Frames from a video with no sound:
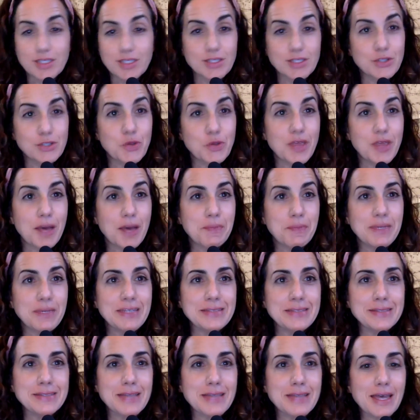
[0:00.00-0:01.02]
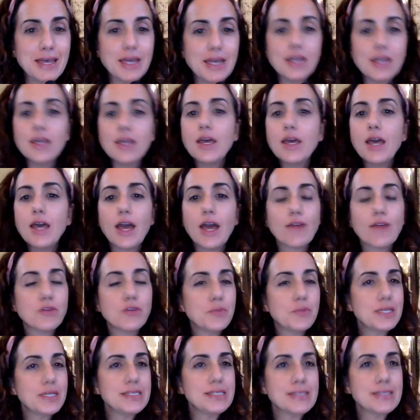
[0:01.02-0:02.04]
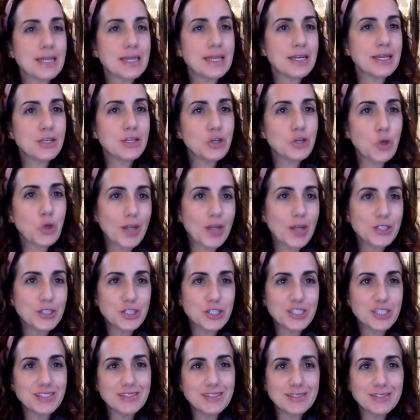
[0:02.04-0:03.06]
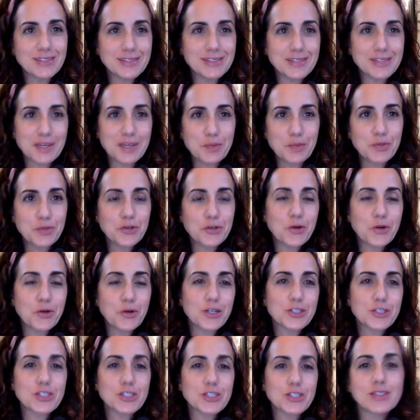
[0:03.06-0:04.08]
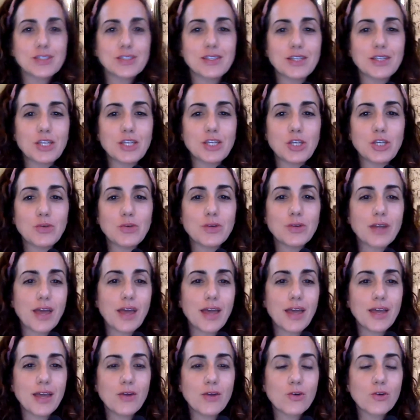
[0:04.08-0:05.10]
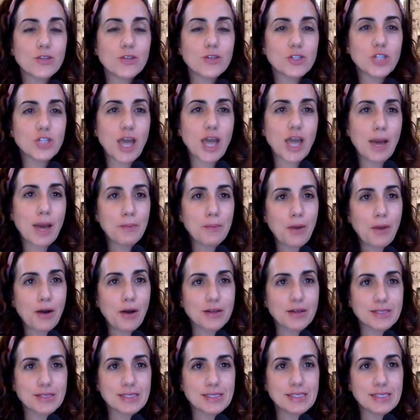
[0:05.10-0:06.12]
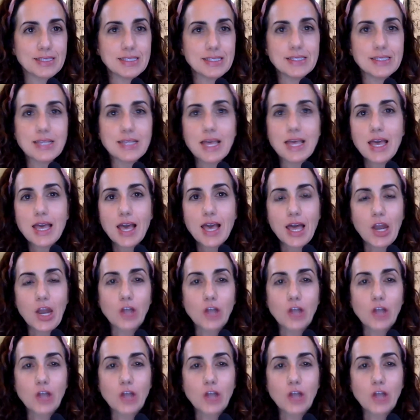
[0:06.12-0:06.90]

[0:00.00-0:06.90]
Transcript: So that being said, everybody send in your questions, type your questions in the Q&A or the chat boxes, and I'll